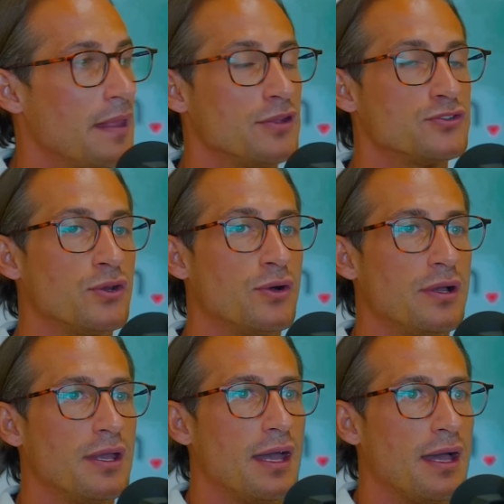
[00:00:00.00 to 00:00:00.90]
So,
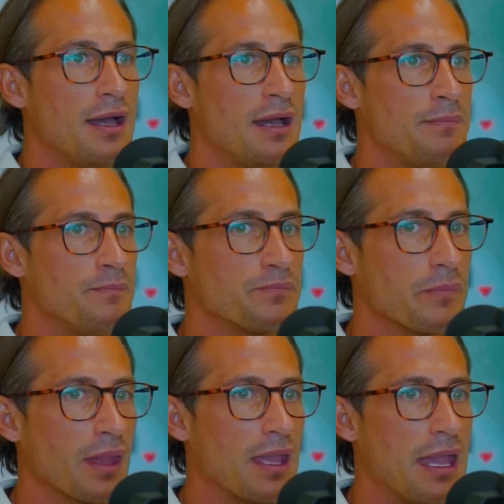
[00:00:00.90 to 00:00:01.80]

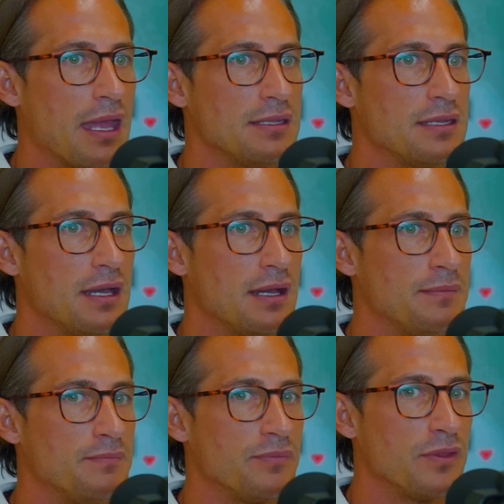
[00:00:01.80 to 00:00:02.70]

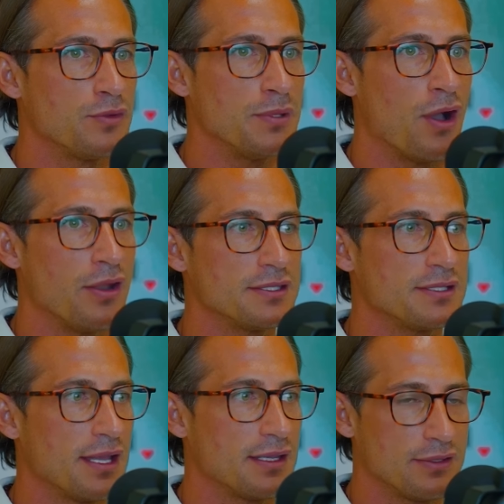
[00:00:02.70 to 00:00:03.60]
to be honest,
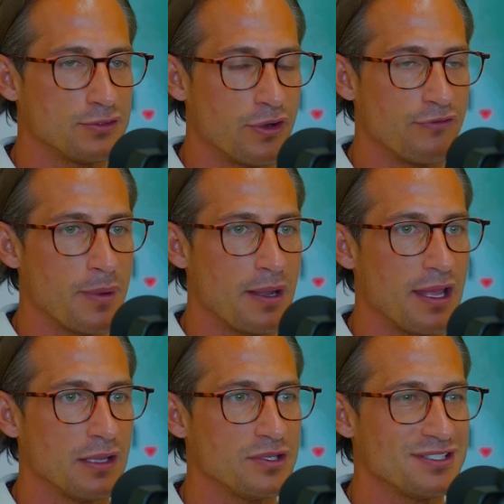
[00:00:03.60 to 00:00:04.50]
like, sorry for my
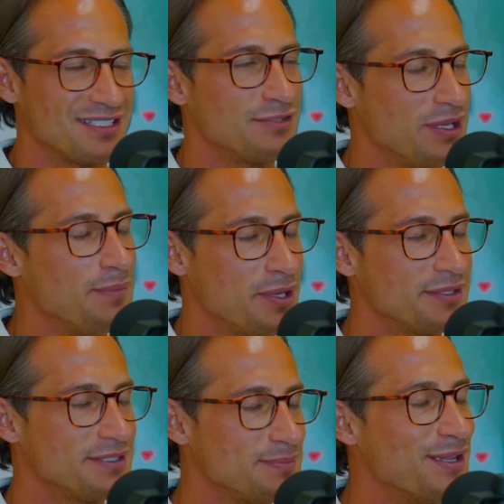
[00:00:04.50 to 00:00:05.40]
language, this really
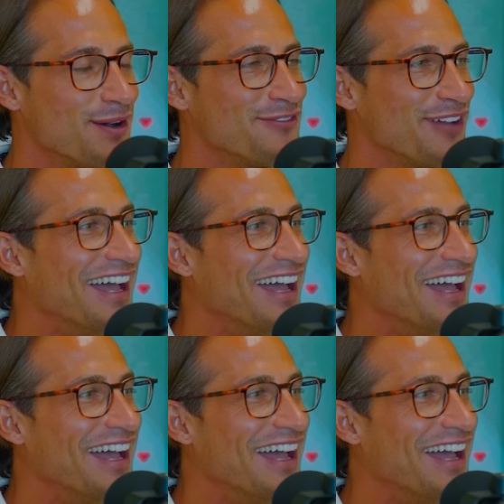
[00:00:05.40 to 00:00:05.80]
pisses me off.